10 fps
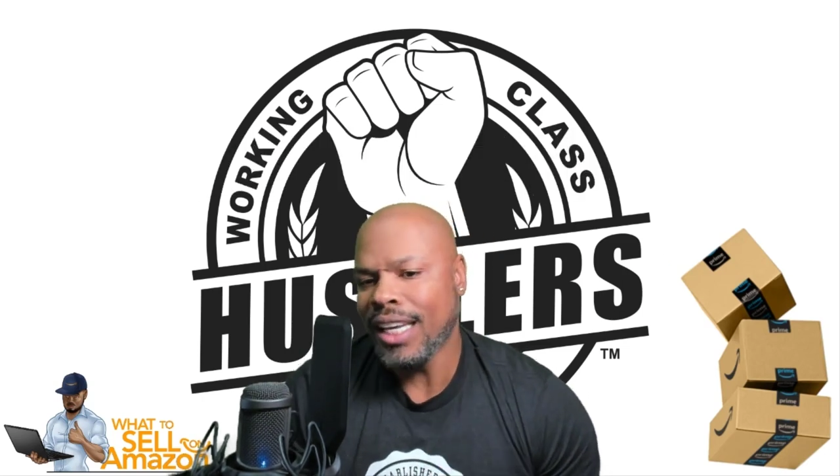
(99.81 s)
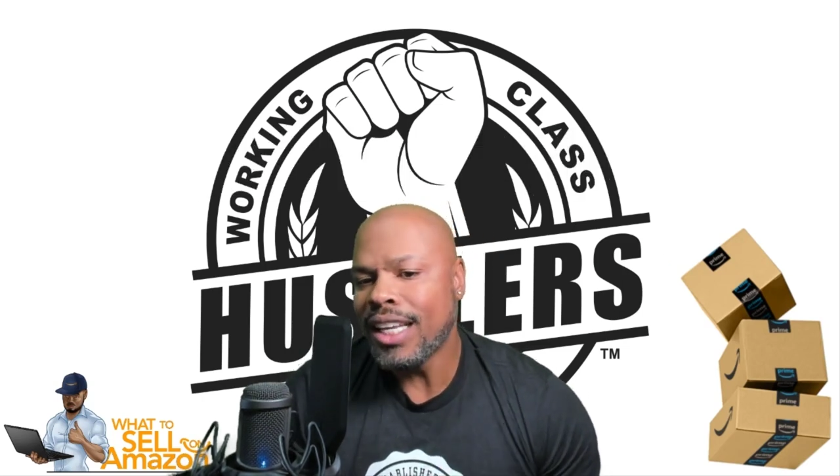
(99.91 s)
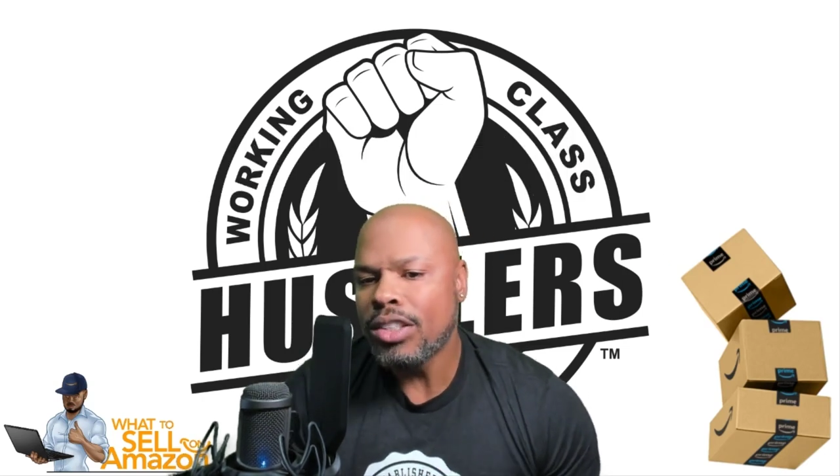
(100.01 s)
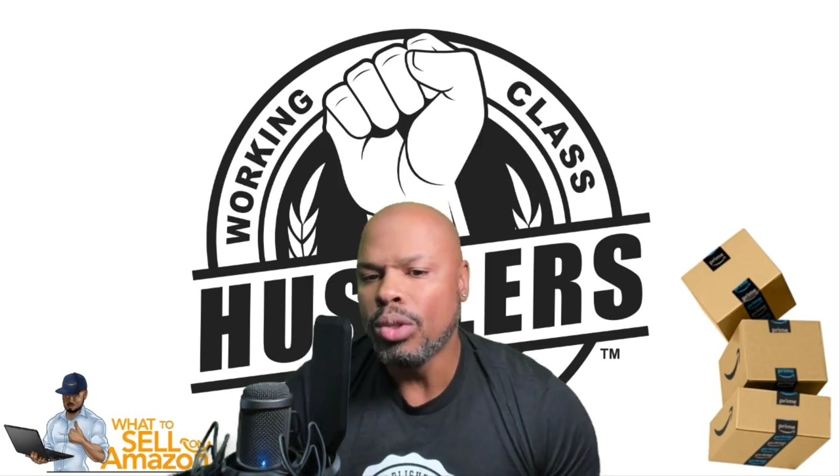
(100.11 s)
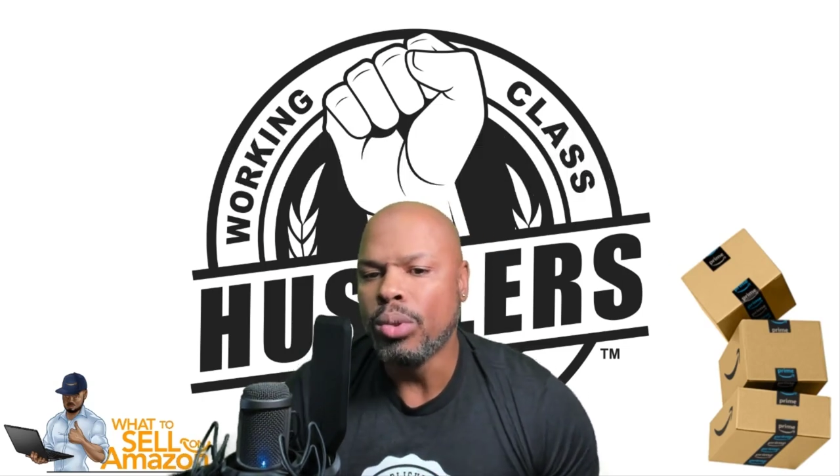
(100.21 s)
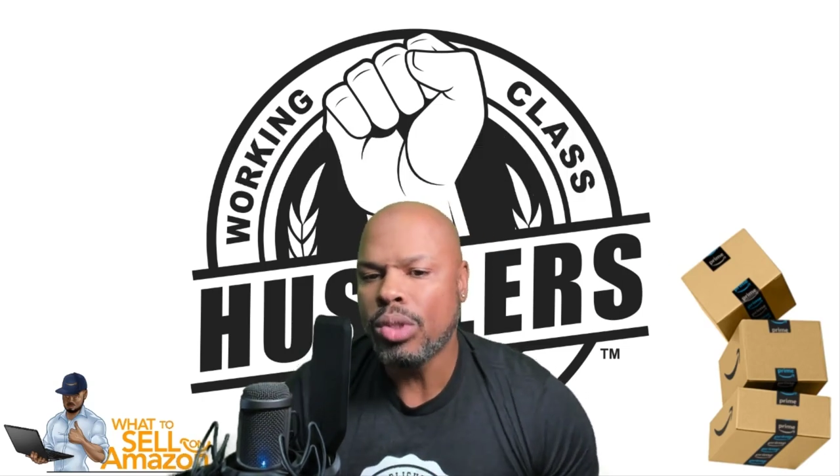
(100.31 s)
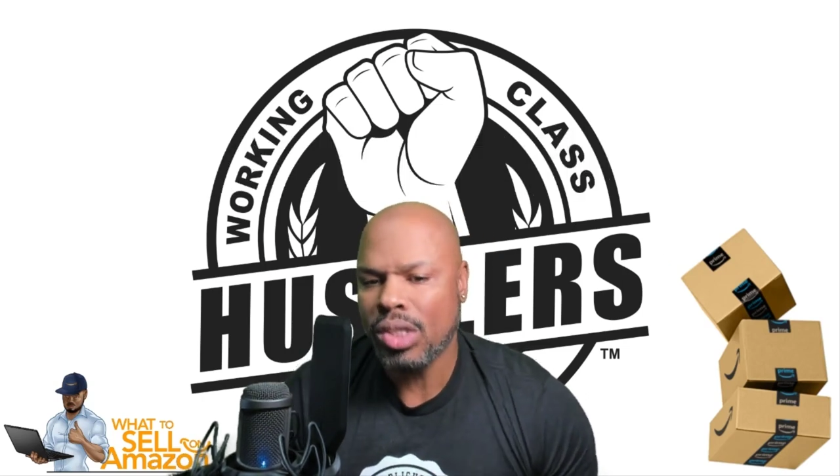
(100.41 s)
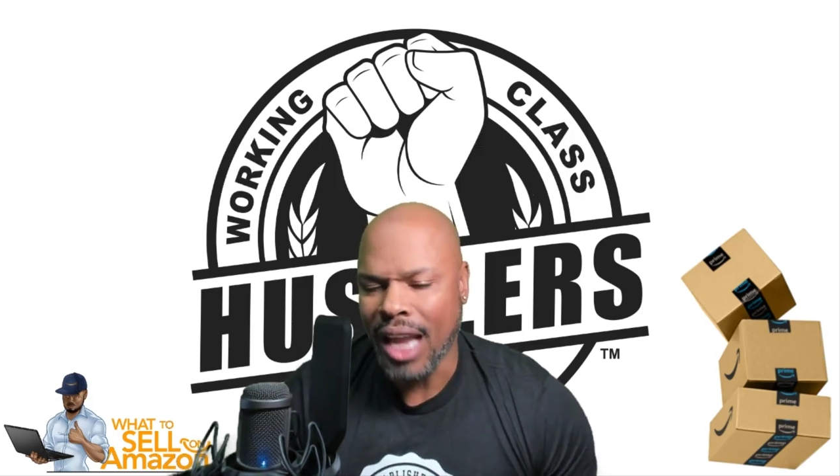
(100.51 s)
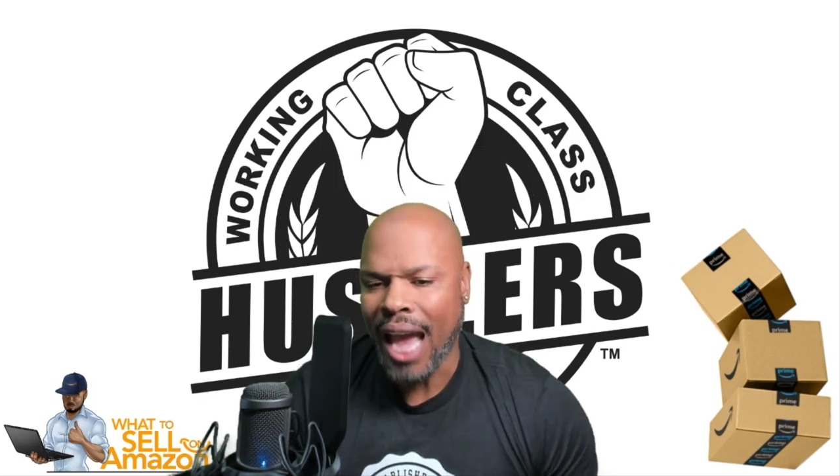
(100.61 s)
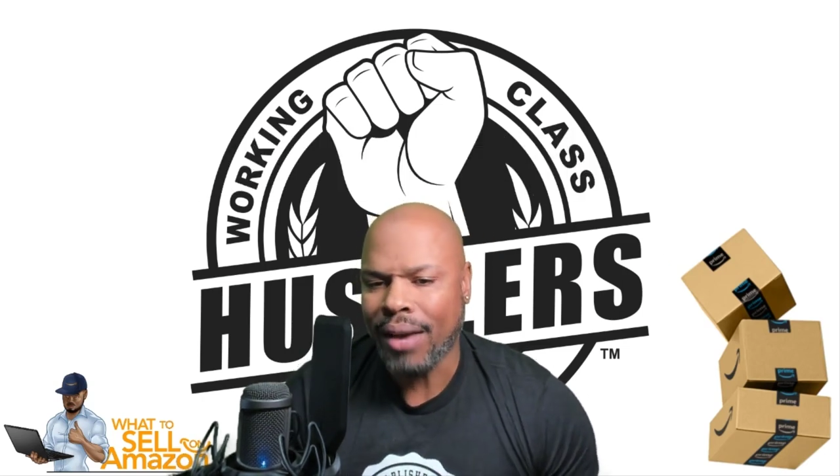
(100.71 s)
into
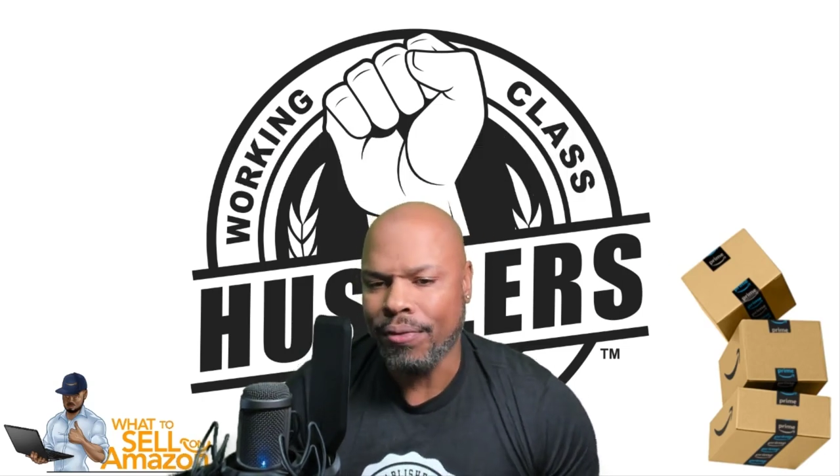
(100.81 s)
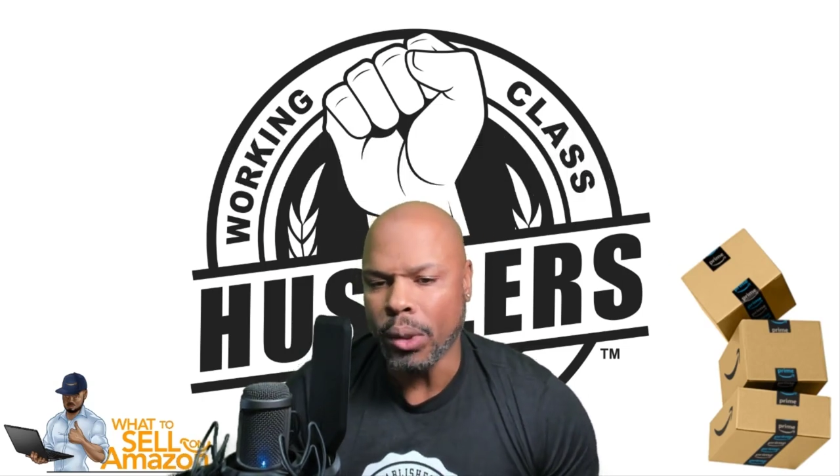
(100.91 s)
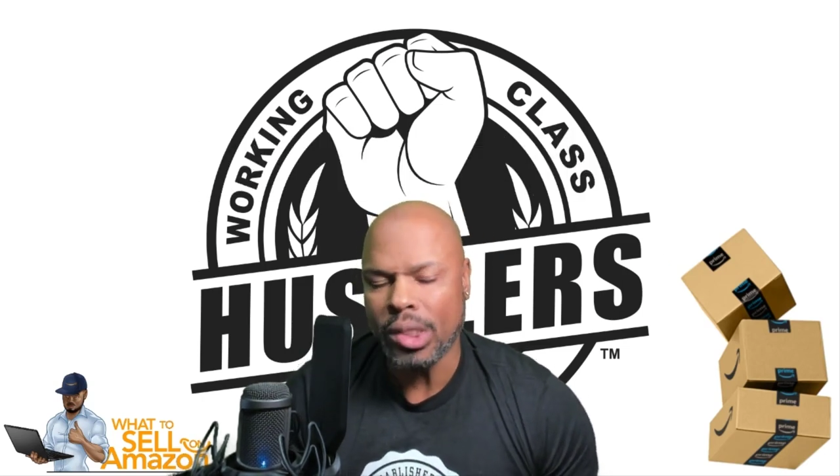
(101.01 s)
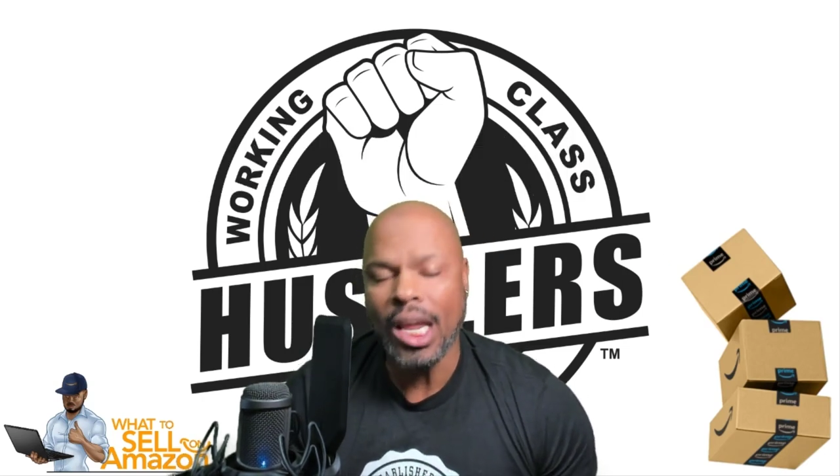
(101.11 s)
snack foods?